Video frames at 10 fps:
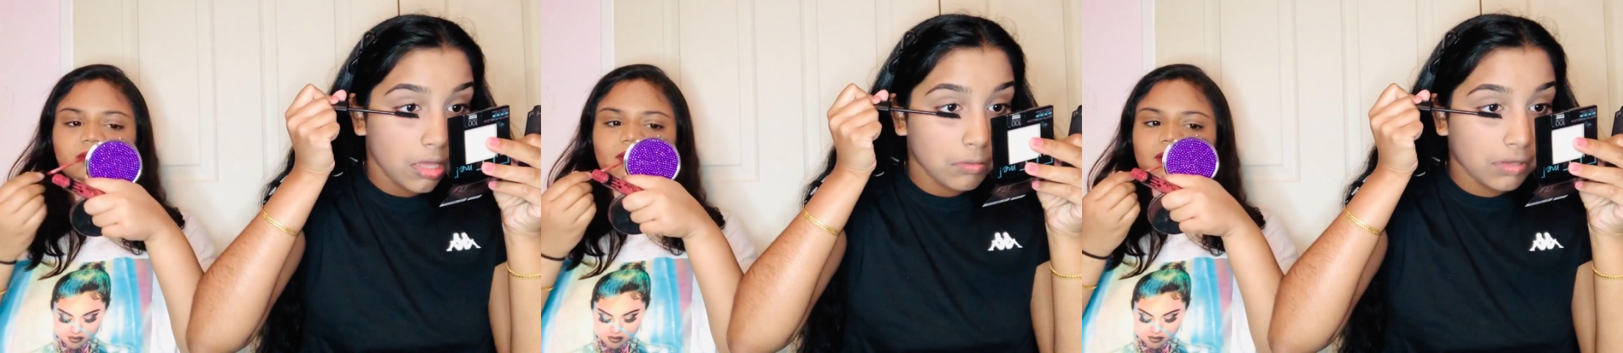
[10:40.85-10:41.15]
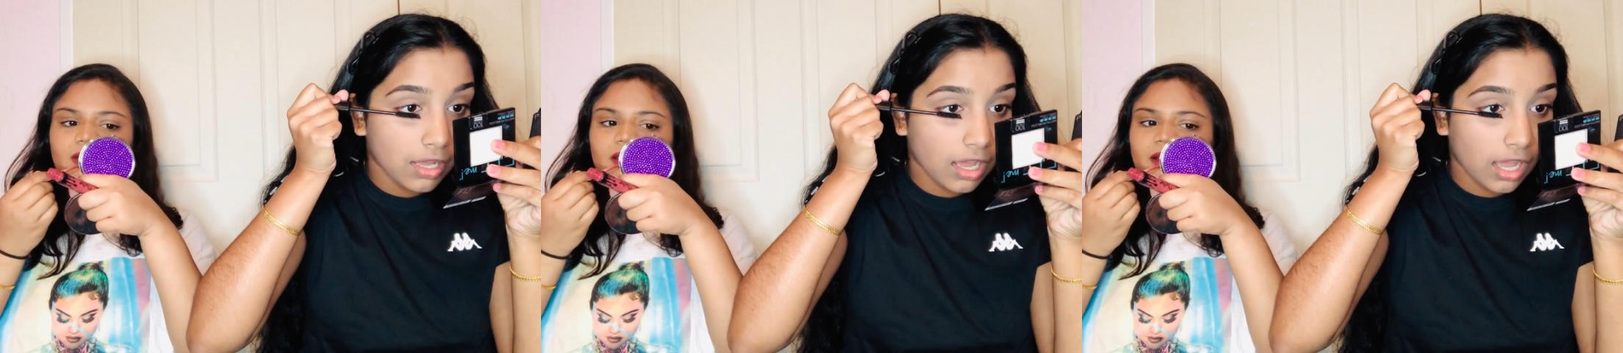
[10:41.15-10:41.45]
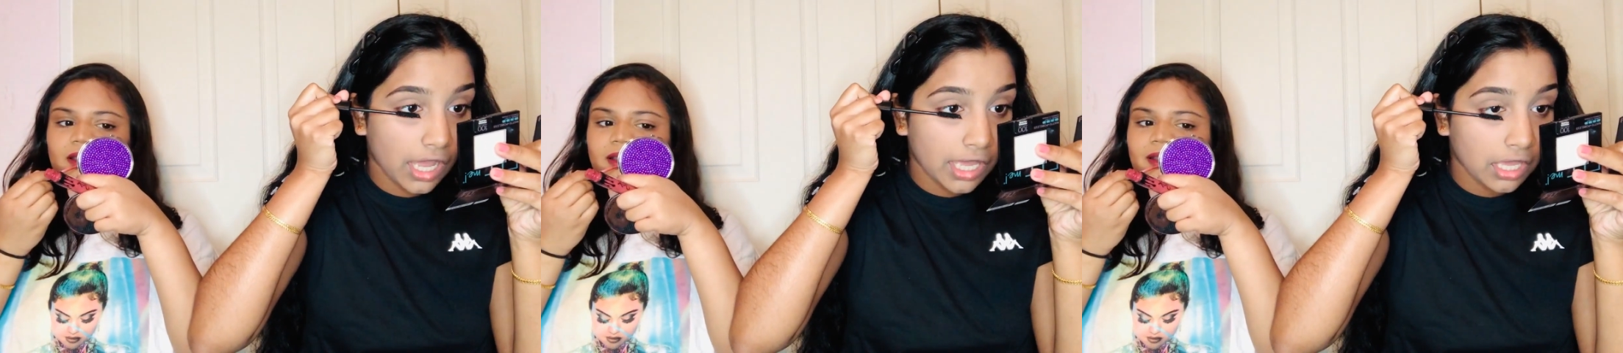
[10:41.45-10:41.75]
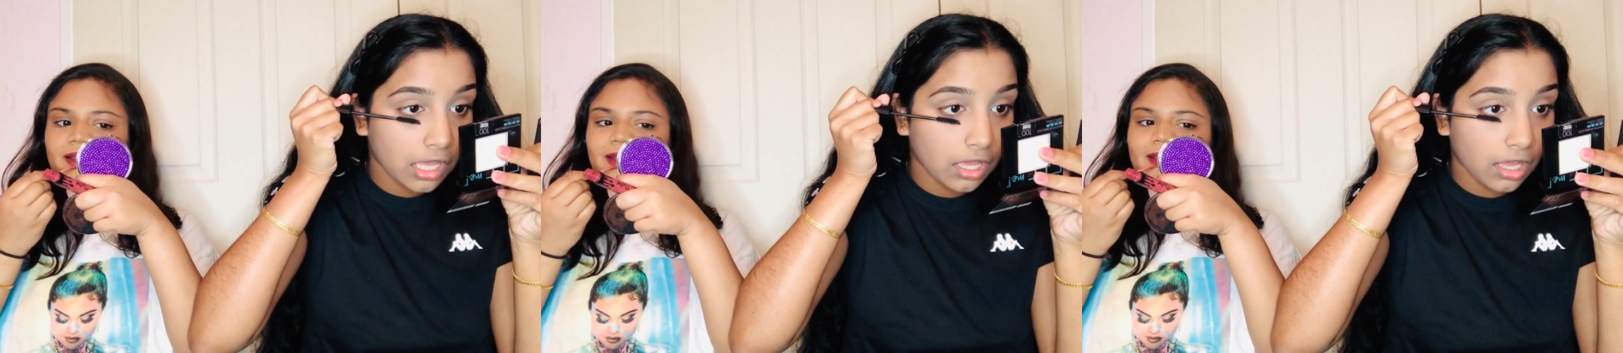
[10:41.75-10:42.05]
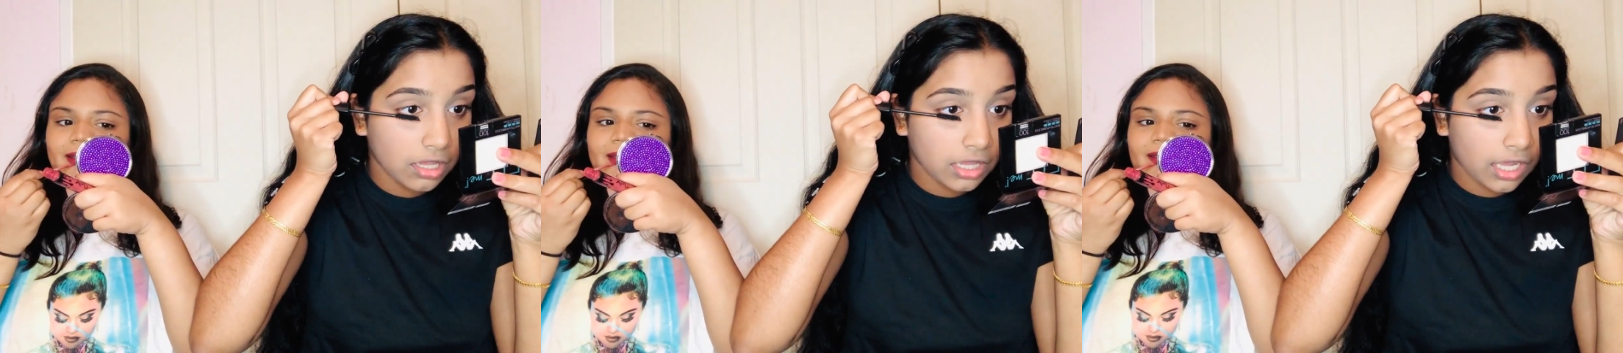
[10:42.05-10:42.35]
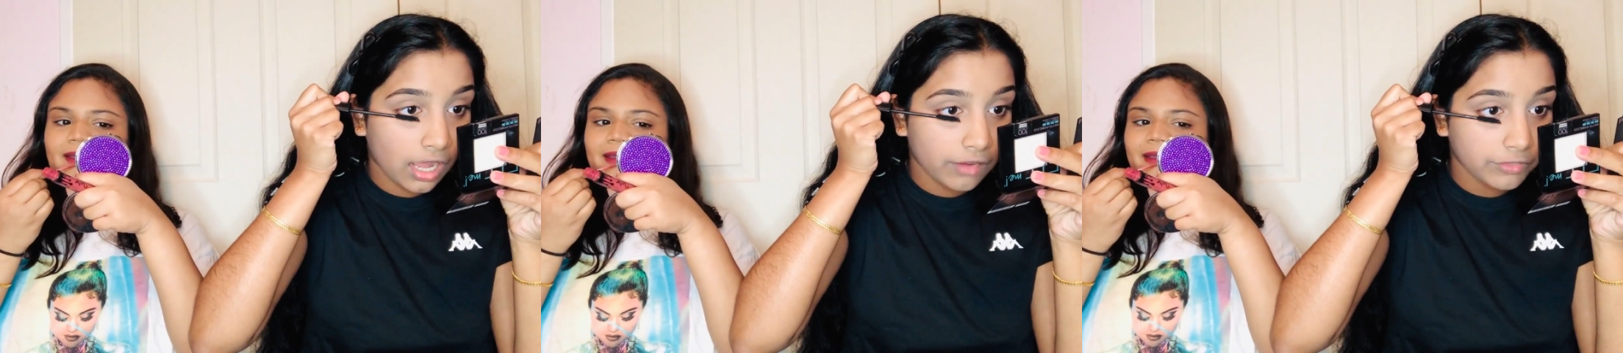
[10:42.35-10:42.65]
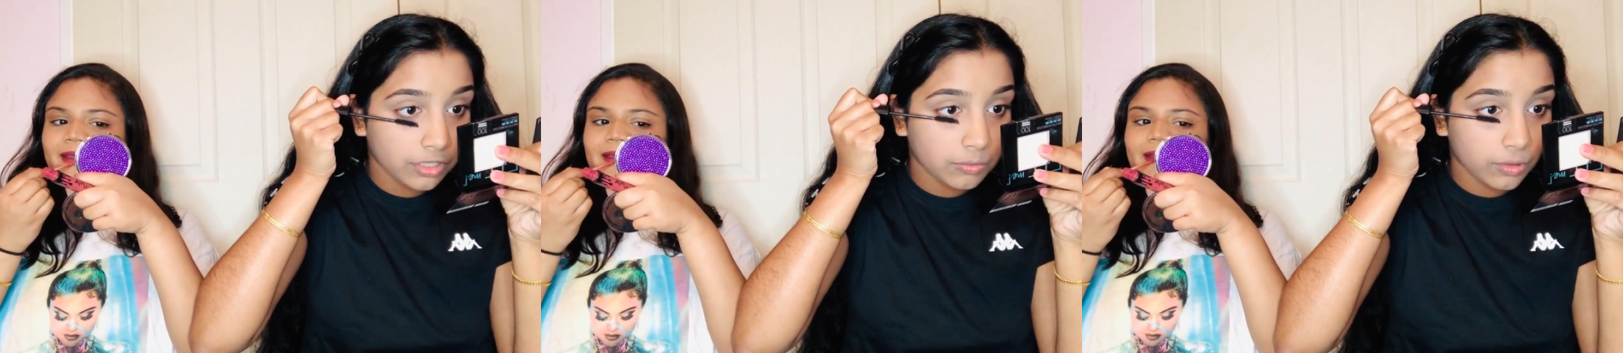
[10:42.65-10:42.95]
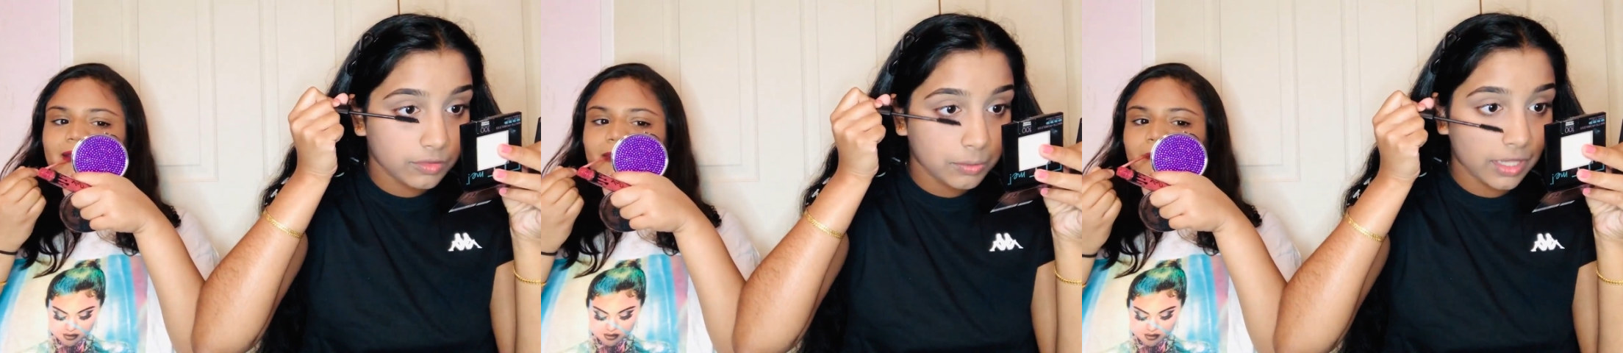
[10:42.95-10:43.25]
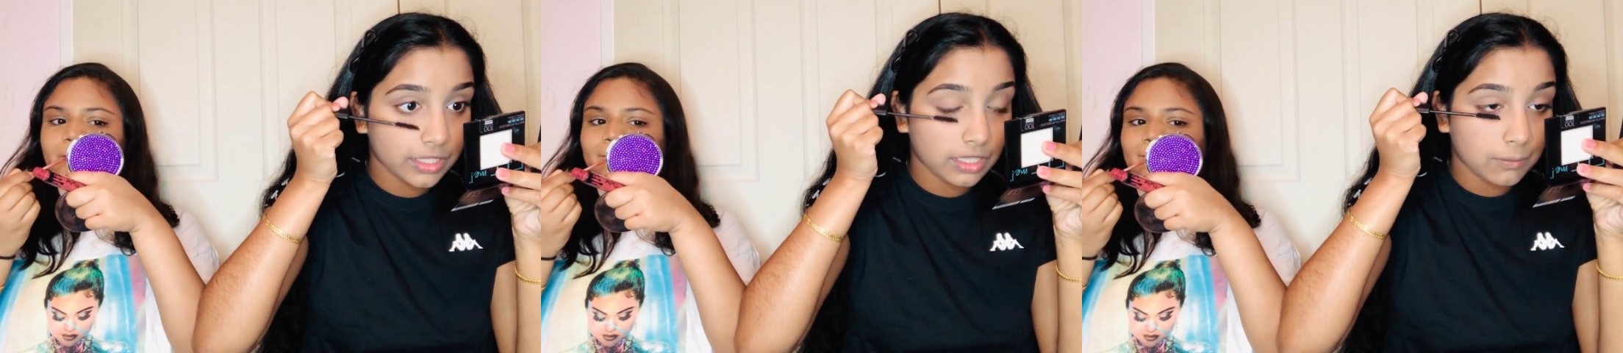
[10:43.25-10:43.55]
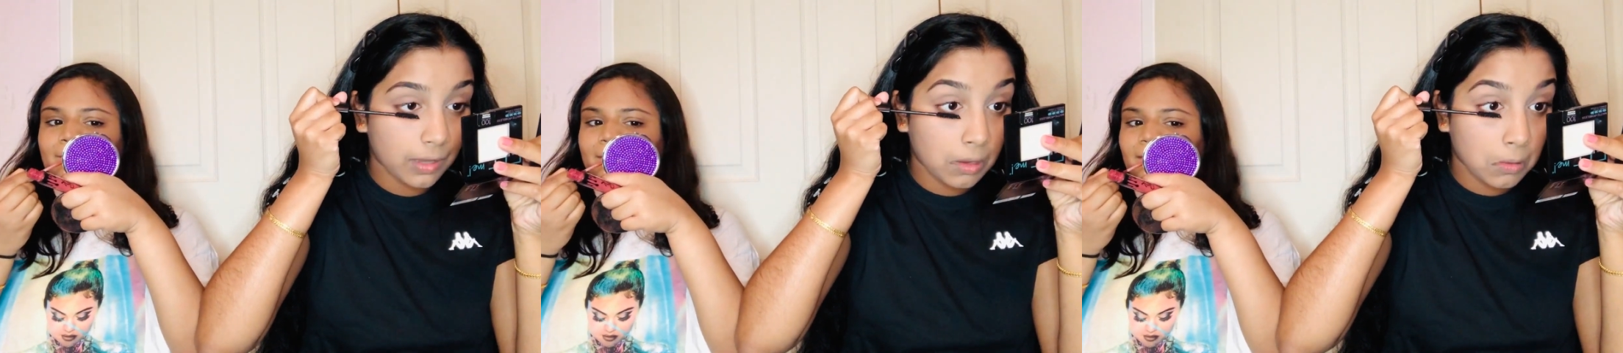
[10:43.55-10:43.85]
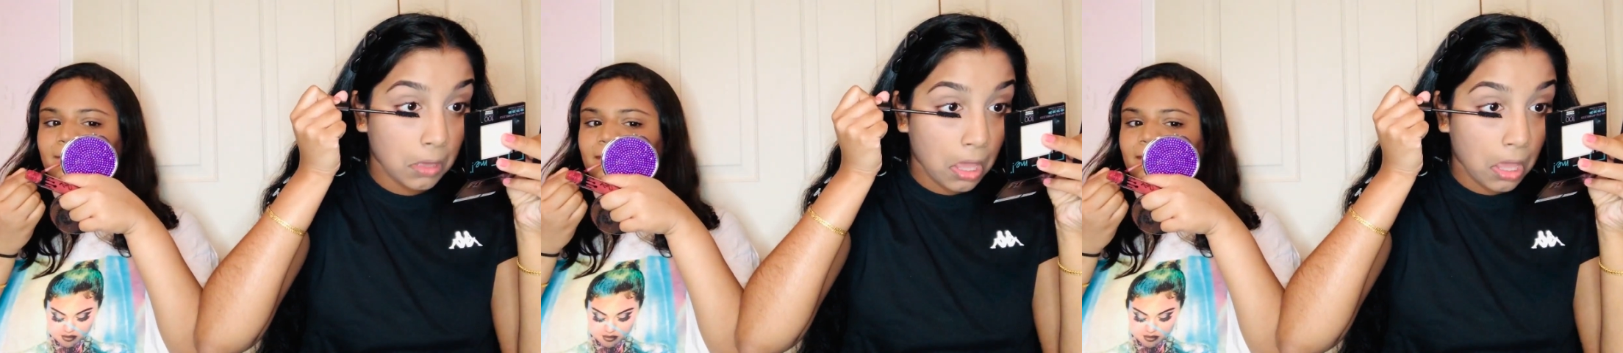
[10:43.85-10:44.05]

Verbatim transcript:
Speaker 1: but i like after Morphe palette came out